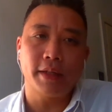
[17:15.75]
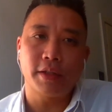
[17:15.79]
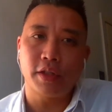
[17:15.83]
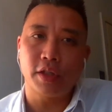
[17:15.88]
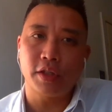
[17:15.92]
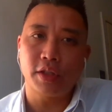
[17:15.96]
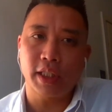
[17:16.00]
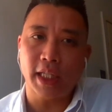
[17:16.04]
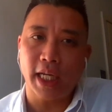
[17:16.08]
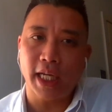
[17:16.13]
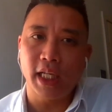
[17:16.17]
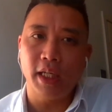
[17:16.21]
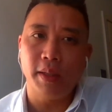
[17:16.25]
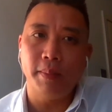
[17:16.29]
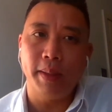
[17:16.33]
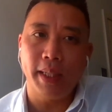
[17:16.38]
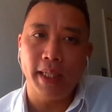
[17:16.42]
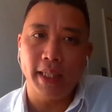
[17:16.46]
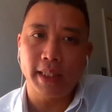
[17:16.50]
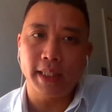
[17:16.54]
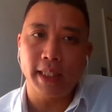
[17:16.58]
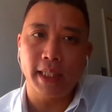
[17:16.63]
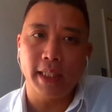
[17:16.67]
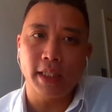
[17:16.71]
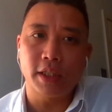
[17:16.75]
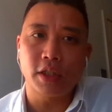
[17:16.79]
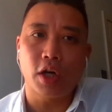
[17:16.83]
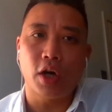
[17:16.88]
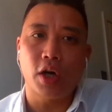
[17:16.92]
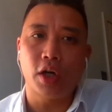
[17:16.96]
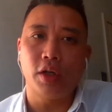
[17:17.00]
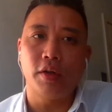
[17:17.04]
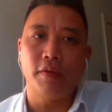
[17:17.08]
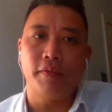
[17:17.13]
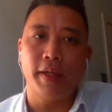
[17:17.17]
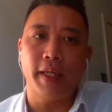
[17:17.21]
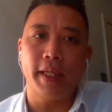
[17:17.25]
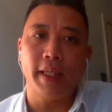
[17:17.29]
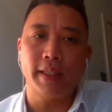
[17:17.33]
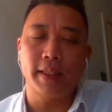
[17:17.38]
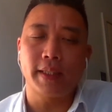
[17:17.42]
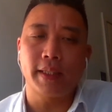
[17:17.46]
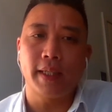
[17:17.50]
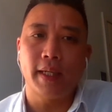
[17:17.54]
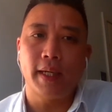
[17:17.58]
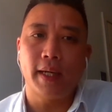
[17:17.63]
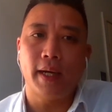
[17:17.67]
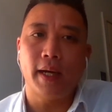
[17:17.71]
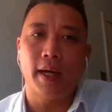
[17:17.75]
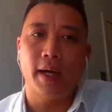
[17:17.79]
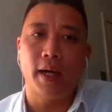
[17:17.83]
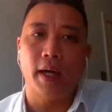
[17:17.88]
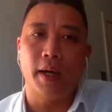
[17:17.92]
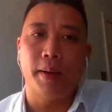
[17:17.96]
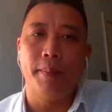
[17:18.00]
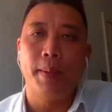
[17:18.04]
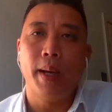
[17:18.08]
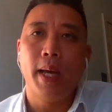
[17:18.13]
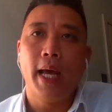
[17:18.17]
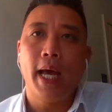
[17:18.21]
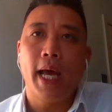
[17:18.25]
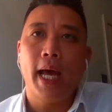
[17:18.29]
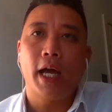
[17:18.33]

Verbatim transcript: the sustainability side of it, um,